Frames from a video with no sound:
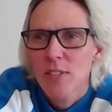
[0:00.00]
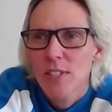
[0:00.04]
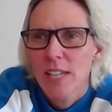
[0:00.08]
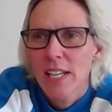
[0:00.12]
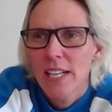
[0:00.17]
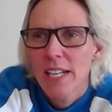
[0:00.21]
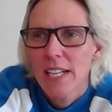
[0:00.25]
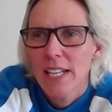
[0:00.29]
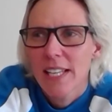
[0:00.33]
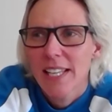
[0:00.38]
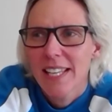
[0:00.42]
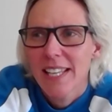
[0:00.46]

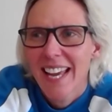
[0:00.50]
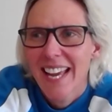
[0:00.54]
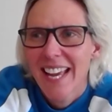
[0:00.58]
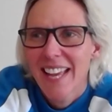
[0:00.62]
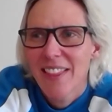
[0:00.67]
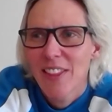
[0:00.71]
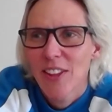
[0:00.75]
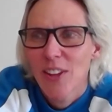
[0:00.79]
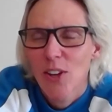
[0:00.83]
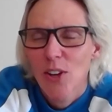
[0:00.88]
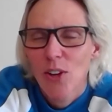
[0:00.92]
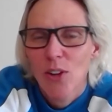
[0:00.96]
it again,
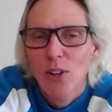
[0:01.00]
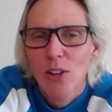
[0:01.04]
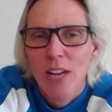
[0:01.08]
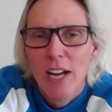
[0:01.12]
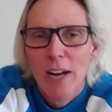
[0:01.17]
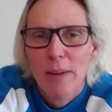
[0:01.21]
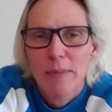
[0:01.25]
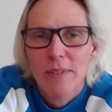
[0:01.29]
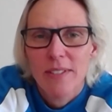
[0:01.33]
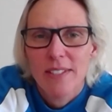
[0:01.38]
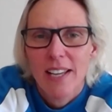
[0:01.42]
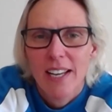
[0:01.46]
the girl who
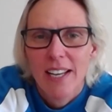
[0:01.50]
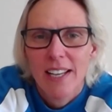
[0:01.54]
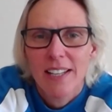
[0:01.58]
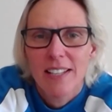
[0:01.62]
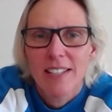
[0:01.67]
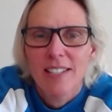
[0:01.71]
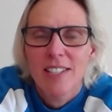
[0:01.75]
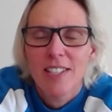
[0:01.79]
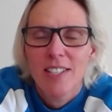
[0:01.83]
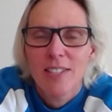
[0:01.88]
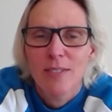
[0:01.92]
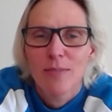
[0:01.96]
comes second
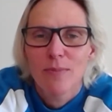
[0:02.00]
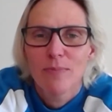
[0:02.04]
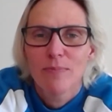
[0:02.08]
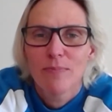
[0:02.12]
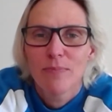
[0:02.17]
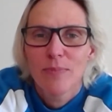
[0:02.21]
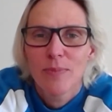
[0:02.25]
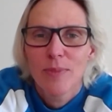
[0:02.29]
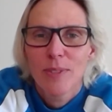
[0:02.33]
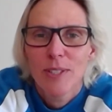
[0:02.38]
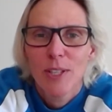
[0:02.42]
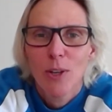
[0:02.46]
is just,
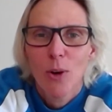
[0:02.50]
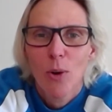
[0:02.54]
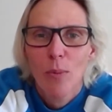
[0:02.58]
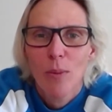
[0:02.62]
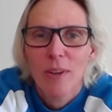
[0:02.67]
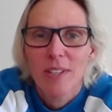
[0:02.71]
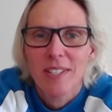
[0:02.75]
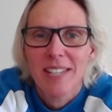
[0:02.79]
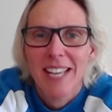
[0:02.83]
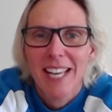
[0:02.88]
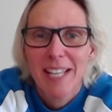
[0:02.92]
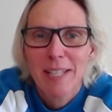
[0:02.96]
she
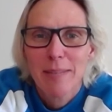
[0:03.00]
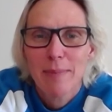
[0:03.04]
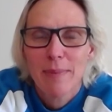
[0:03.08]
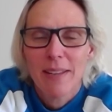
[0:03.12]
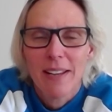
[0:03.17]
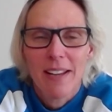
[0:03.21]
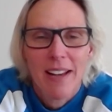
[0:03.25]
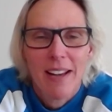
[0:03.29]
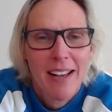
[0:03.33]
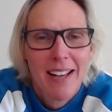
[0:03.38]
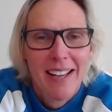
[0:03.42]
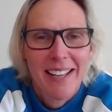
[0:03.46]
almost gets me,
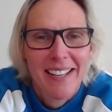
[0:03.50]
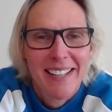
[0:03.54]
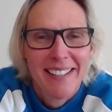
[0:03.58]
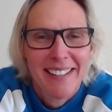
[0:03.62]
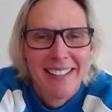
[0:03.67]
hey.